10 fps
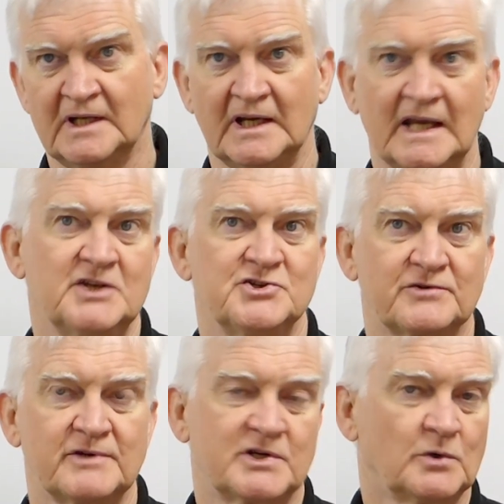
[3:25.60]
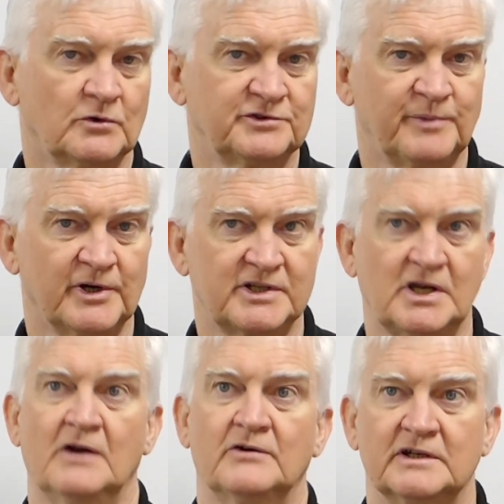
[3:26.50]
injury caused by
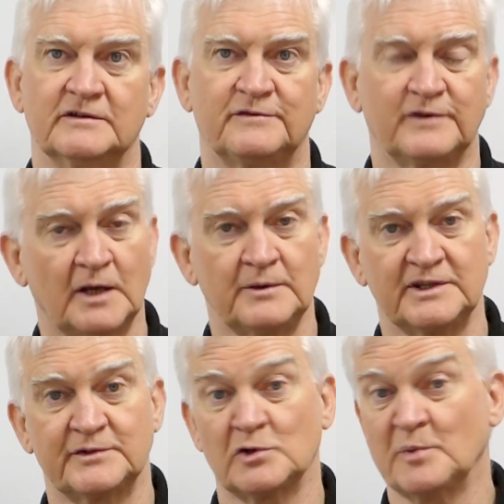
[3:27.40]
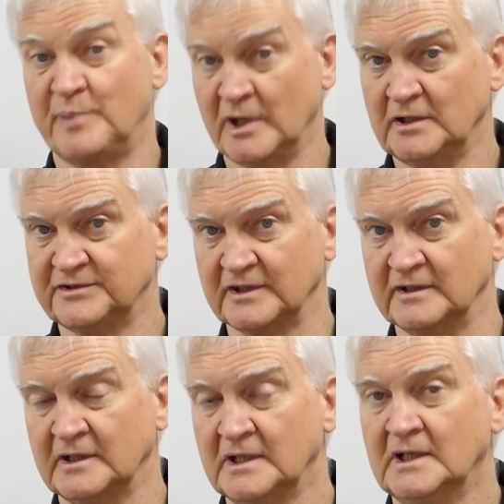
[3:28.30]
current flowing through a
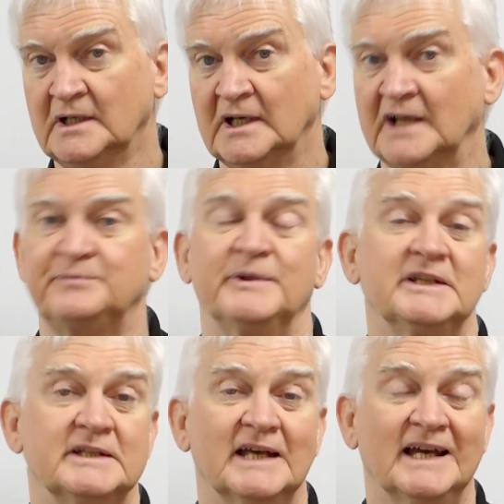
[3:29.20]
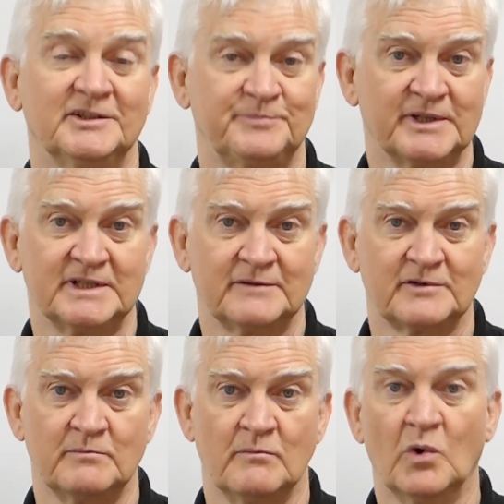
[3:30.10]
person has been
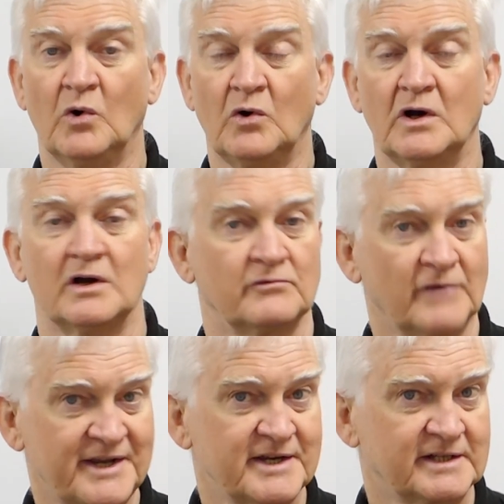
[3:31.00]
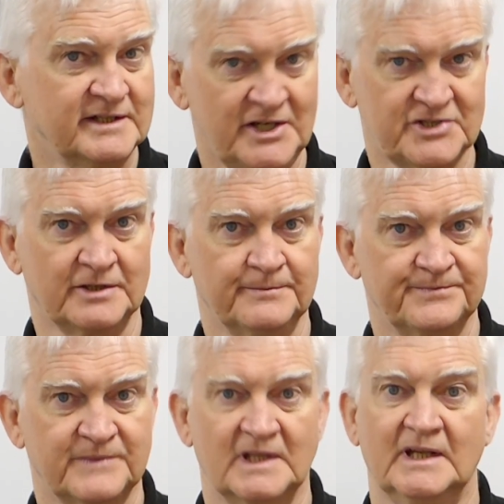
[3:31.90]
given more recognition
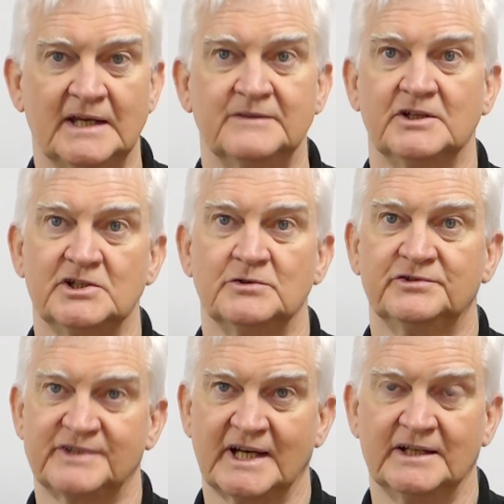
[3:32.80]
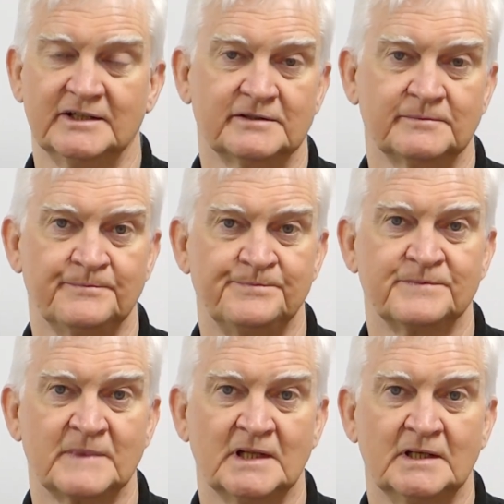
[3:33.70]
in the new standard.
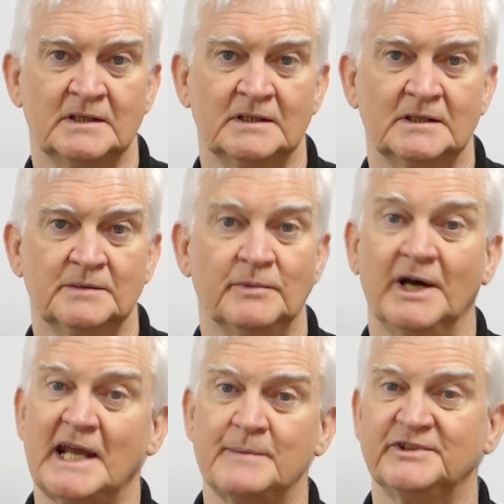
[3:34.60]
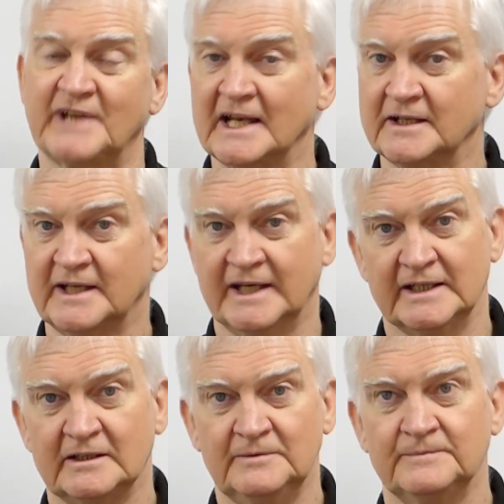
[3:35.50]
My name is Alan
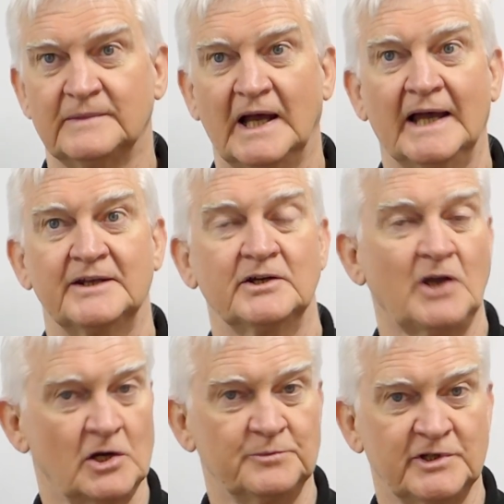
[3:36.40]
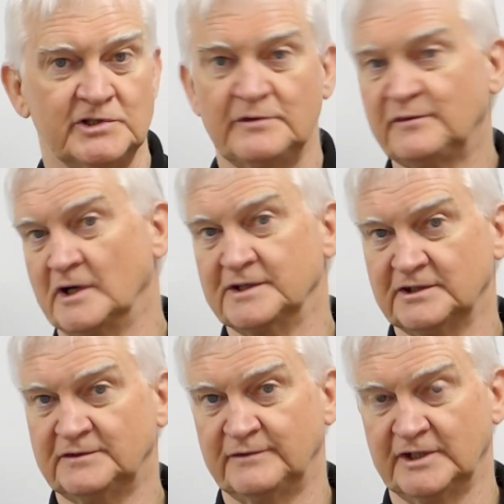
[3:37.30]
Hill, and I hope that you find
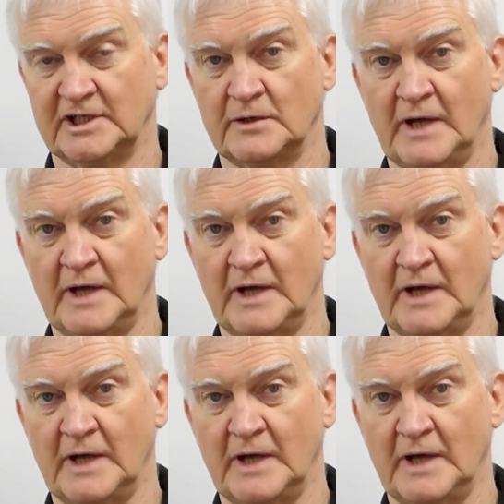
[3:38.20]
this video